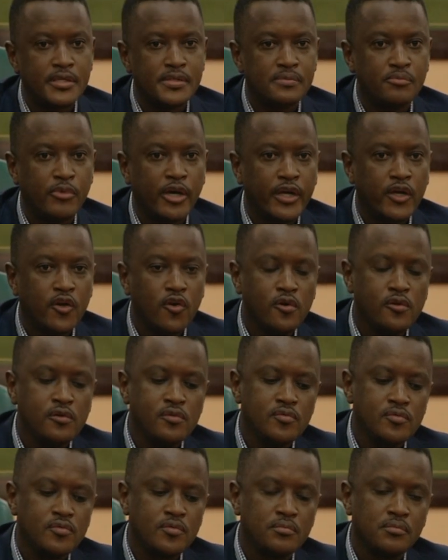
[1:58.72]
in Parliament
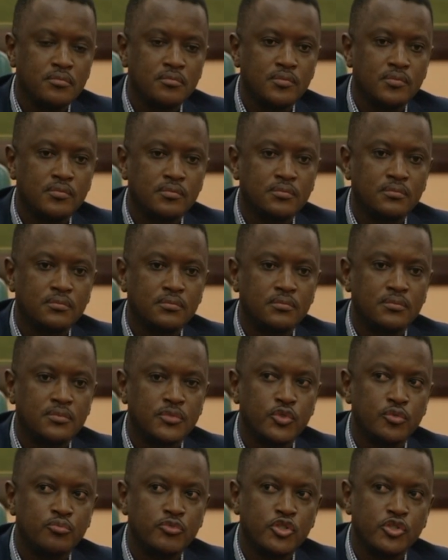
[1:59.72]
on the 3rd of
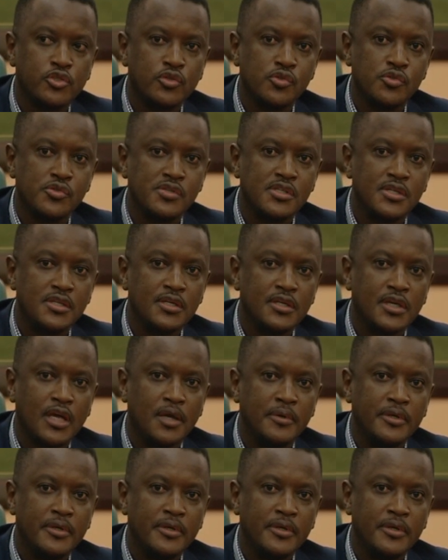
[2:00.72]
October this year.